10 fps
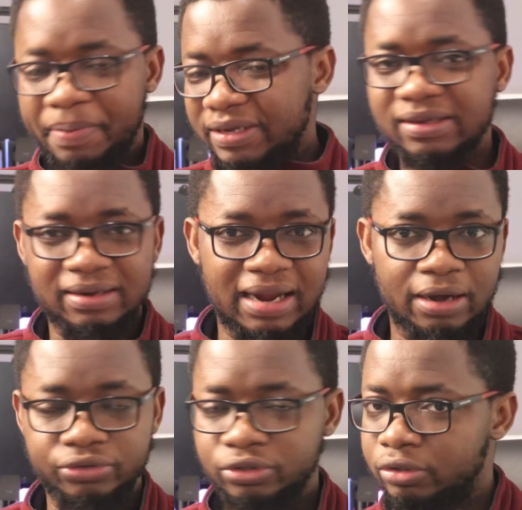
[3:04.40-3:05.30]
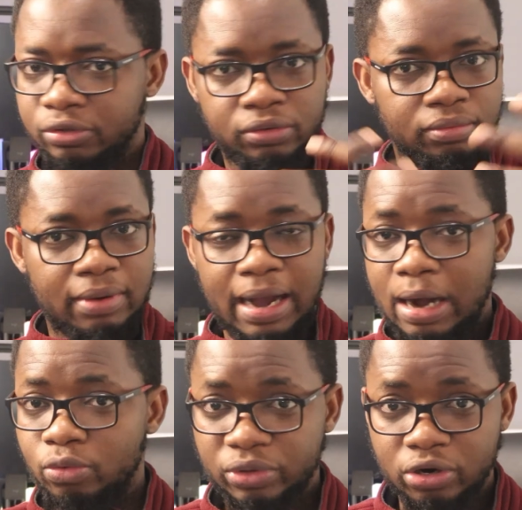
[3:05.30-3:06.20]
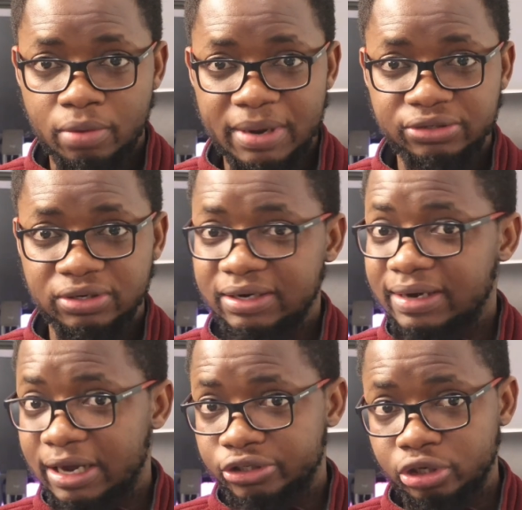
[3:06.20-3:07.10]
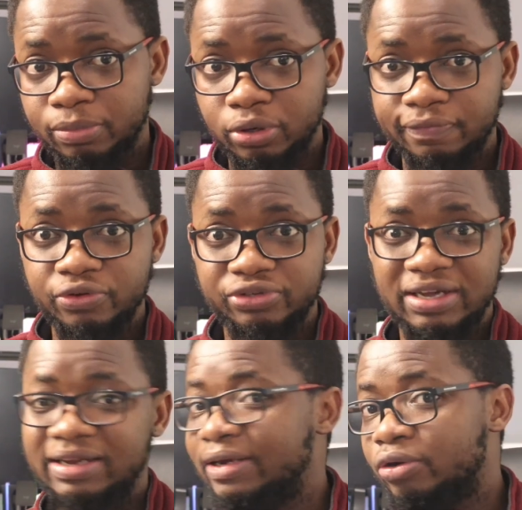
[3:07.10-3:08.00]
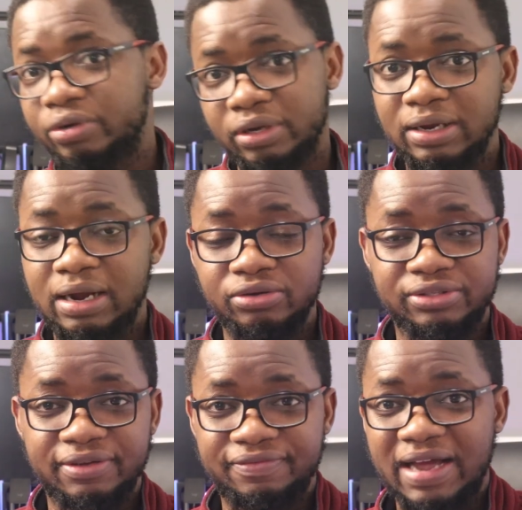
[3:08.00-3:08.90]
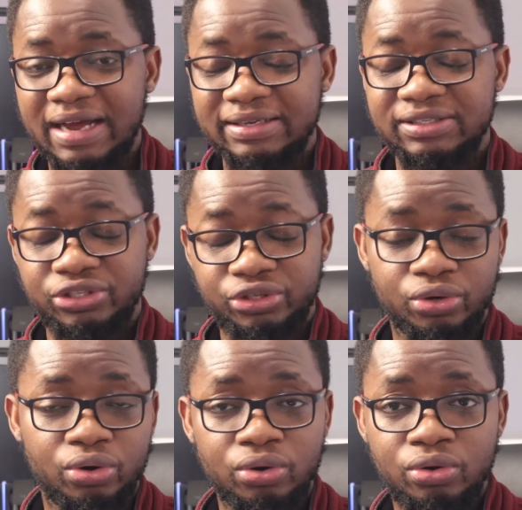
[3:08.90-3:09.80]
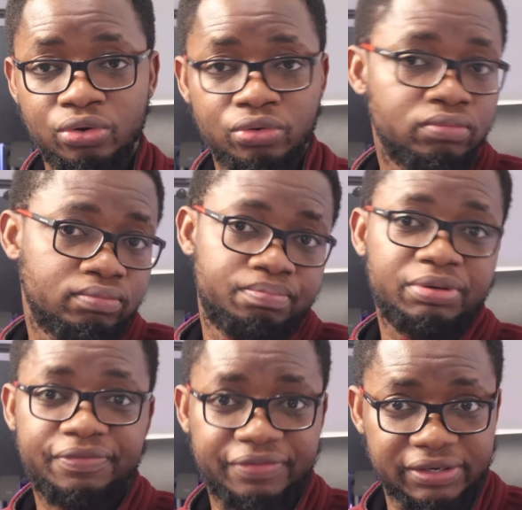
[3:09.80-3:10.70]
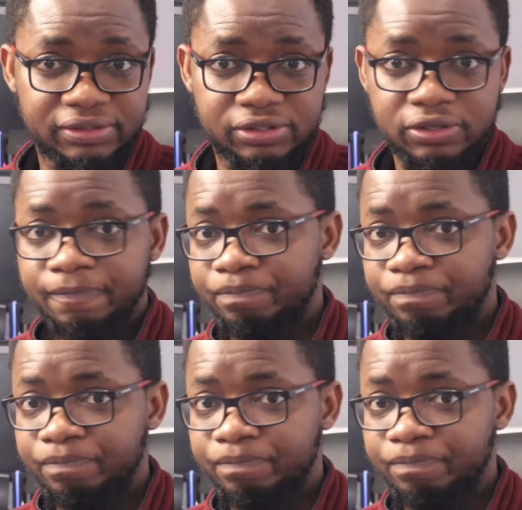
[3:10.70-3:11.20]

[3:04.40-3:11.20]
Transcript: pick the cloud. I would recommend you learn Azure, but of course you can learn other clouds if that is your preference.